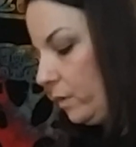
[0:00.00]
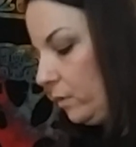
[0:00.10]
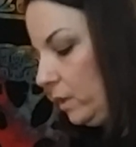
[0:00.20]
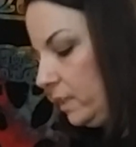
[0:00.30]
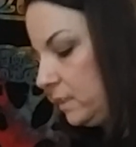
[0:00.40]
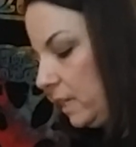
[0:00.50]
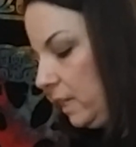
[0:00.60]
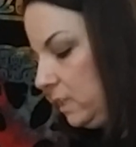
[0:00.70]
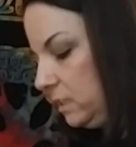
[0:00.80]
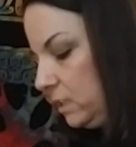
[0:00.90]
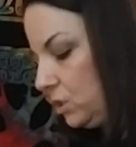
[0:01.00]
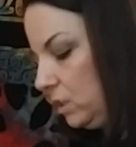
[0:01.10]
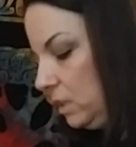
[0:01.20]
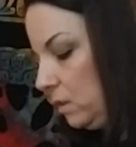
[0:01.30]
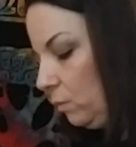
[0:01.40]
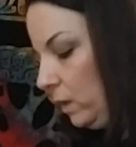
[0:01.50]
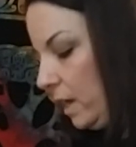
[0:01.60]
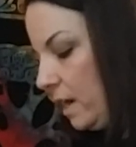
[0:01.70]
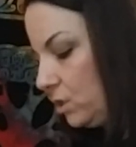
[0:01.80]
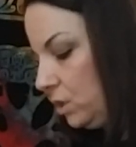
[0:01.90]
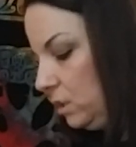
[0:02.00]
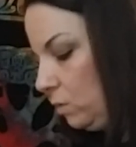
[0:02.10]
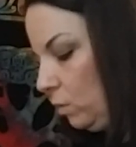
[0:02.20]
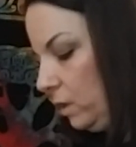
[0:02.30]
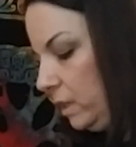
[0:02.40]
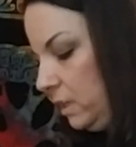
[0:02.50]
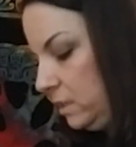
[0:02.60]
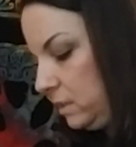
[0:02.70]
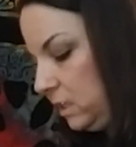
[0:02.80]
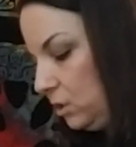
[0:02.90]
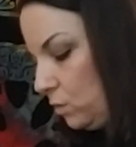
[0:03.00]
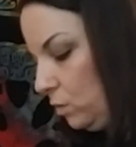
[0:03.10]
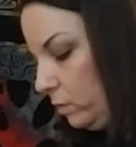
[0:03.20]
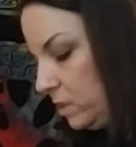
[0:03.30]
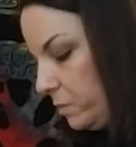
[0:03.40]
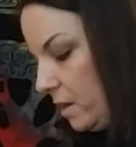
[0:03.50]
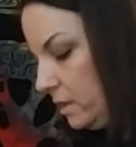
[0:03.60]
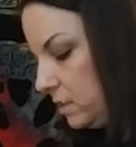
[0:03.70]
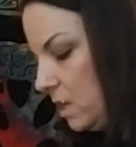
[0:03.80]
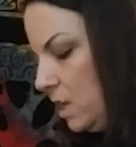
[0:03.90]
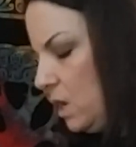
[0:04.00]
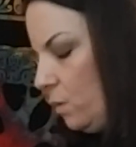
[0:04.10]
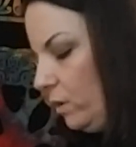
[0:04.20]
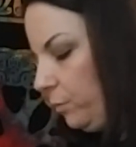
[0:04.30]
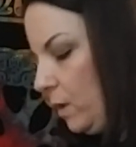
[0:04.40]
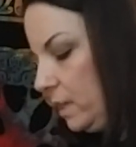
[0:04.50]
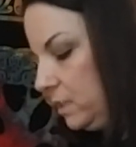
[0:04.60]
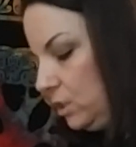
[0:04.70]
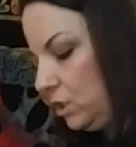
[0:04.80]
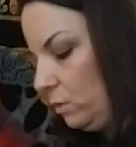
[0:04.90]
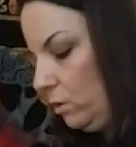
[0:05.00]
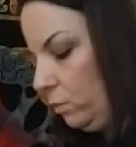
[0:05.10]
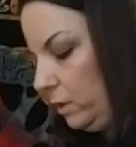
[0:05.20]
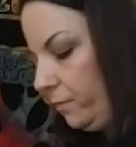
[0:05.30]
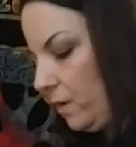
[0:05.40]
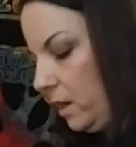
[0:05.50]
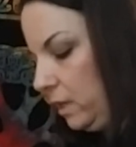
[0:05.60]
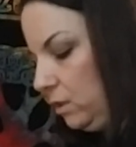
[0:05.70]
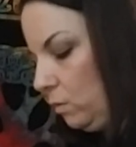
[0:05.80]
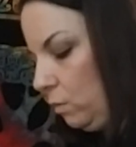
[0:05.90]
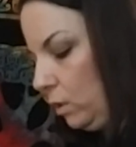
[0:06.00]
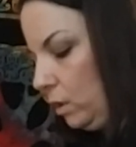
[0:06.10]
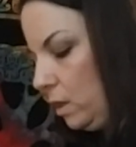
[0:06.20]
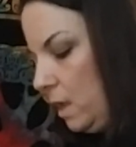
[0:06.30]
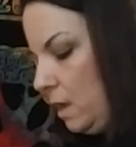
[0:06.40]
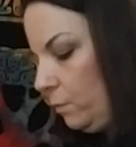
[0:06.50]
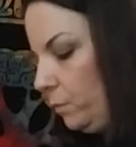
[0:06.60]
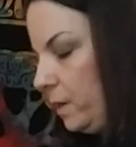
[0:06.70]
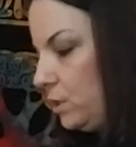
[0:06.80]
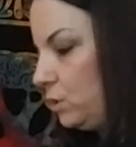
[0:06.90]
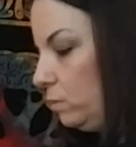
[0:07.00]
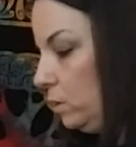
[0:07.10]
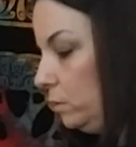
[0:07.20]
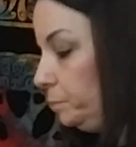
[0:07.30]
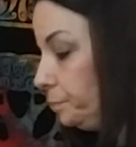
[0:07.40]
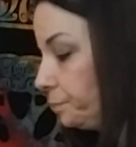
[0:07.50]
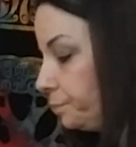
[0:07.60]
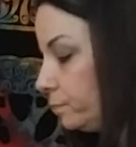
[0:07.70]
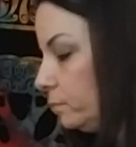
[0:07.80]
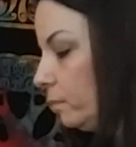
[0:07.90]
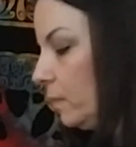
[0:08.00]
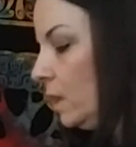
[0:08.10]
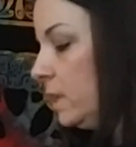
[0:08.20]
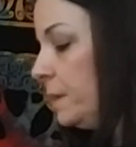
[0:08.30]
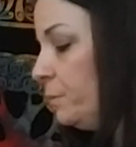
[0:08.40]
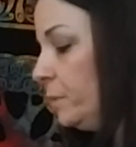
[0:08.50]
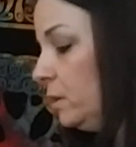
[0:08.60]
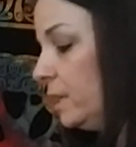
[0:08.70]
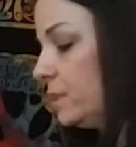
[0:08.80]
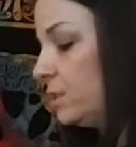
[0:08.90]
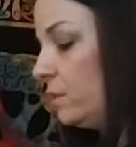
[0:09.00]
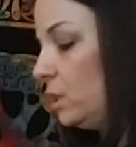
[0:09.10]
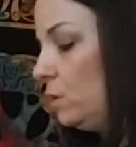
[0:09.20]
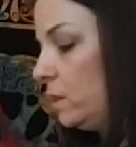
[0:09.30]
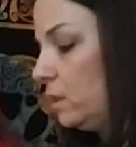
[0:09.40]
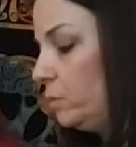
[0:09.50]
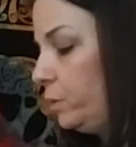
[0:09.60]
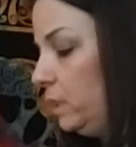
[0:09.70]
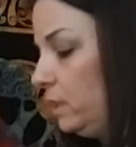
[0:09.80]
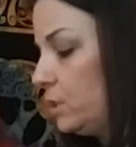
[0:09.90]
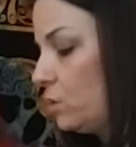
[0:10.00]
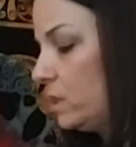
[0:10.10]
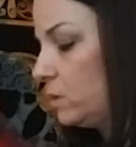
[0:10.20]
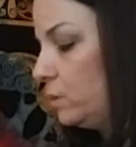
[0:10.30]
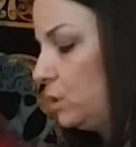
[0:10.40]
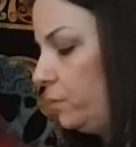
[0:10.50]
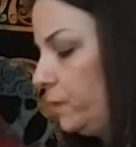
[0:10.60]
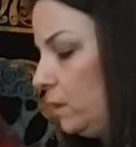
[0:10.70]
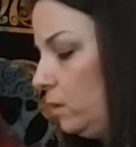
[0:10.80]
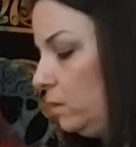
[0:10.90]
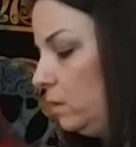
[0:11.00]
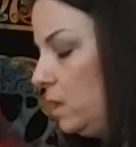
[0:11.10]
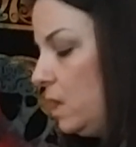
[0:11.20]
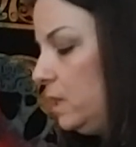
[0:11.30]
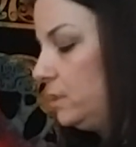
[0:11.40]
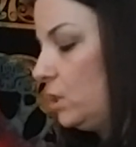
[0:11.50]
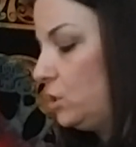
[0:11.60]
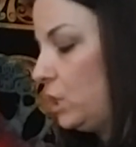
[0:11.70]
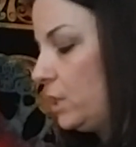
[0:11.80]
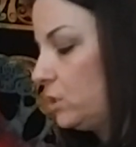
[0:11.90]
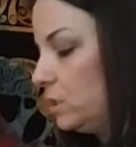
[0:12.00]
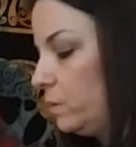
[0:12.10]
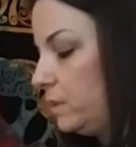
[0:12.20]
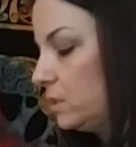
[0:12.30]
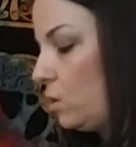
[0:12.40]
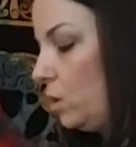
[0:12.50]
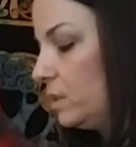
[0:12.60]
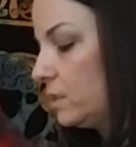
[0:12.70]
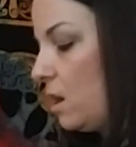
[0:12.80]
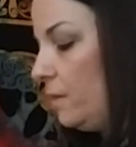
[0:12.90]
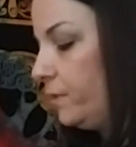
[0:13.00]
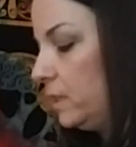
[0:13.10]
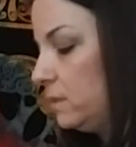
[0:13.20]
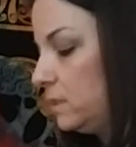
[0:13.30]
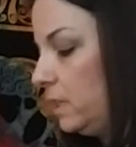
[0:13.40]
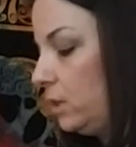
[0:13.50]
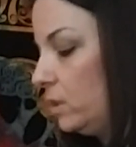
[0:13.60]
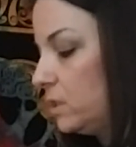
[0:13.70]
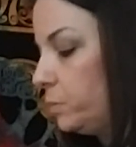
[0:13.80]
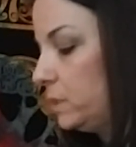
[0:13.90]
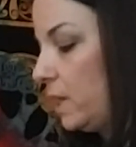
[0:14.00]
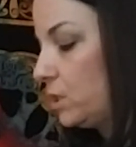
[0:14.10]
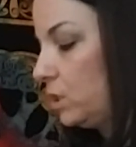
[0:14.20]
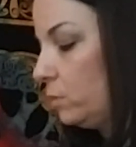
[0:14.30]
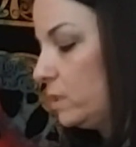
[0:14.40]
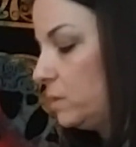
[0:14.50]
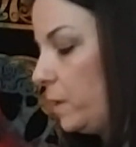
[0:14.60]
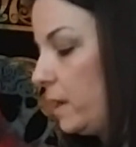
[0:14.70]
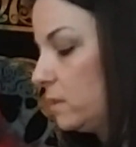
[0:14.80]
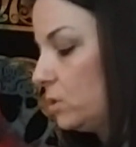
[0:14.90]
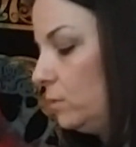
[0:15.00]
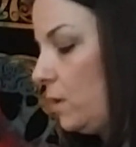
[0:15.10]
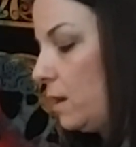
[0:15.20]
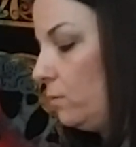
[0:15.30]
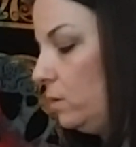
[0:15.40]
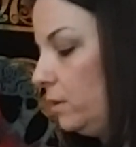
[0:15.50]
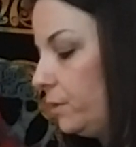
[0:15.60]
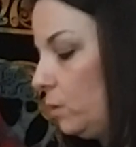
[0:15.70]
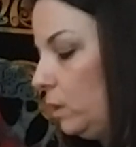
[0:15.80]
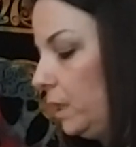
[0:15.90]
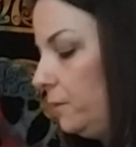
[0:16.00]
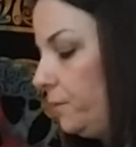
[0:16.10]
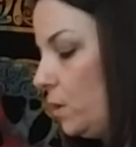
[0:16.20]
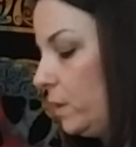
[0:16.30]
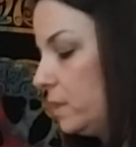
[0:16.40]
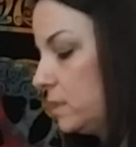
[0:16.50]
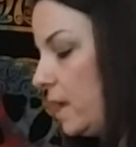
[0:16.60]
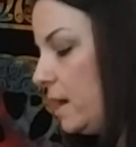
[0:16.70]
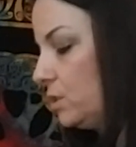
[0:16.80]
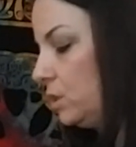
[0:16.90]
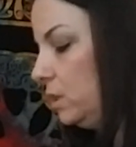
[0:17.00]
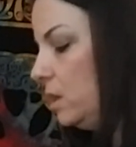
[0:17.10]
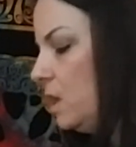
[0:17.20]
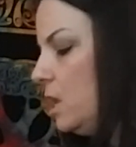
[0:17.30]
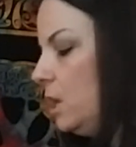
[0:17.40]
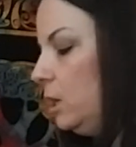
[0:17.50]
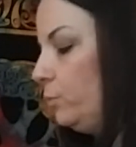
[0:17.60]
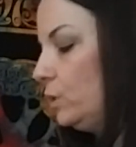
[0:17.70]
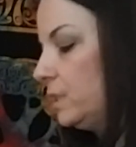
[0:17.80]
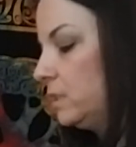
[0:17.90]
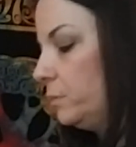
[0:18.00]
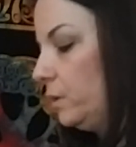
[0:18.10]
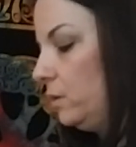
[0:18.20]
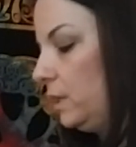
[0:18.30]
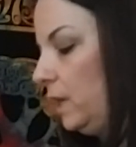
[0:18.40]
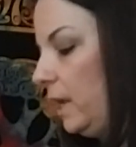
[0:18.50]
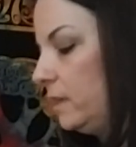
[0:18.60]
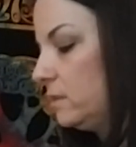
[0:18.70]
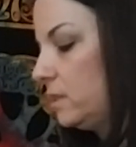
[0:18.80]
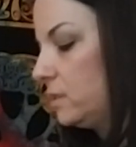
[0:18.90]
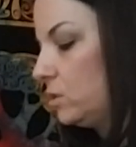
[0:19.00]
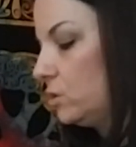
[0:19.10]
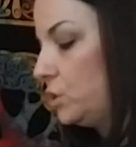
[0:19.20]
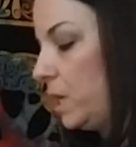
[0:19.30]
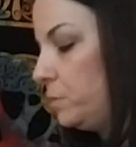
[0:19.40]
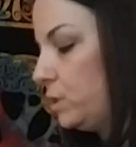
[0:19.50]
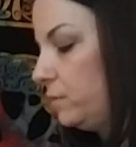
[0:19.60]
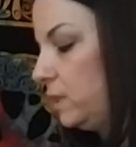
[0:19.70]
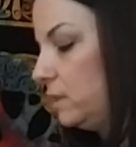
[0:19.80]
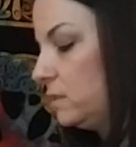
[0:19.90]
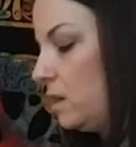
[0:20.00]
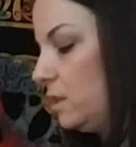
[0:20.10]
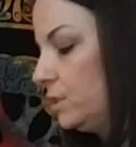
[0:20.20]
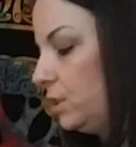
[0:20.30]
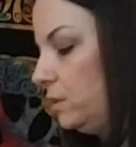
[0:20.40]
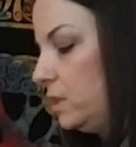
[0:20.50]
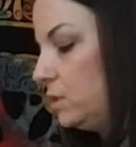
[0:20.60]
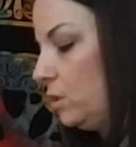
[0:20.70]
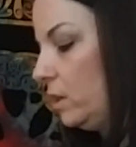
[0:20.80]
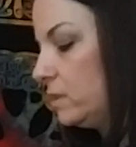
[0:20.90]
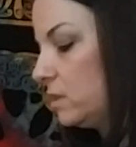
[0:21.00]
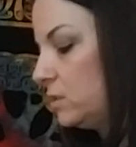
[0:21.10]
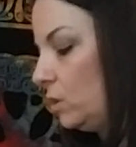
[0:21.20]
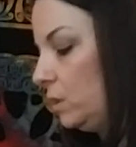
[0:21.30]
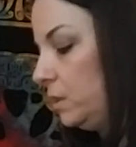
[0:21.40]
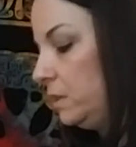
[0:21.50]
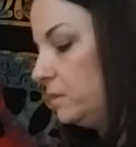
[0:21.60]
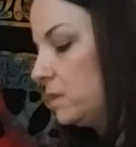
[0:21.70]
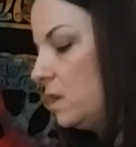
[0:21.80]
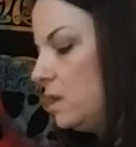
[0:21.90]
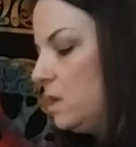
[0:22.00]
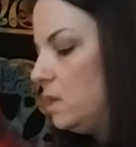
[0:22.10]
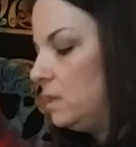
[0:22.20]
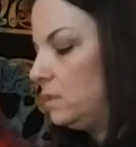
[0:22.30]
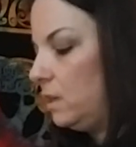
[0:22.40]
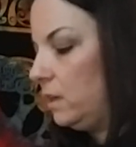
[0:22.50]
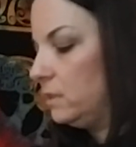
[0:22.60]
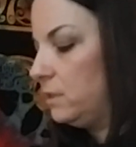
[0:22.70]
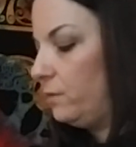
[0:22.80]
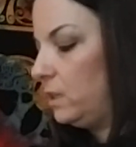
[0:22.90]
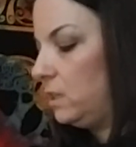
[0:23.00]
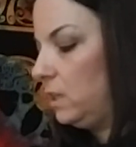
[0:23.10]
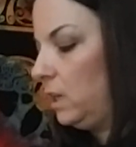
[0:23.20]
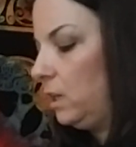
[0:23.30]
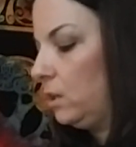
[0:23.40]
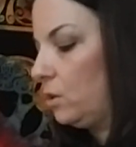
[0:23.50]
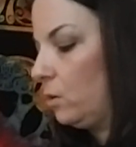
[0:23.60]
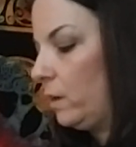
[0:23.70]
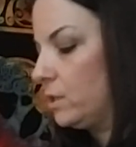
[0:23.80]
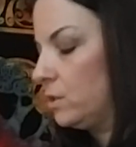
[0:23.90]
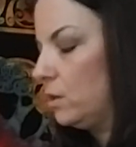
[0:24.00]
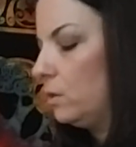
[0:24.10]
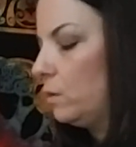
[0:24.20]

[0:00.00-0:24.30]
whether it's a conditioned reaction or an instinctual response. With practice, you will refine your perpetual capabilities so that you can completely trust what you feel. Associations with this card is confidence, secrets, protection, respect, survival, authority, focus, action, unpredictability, ancestors, shape-shifting, solitude, endurance, assertiveness, divinity, courage,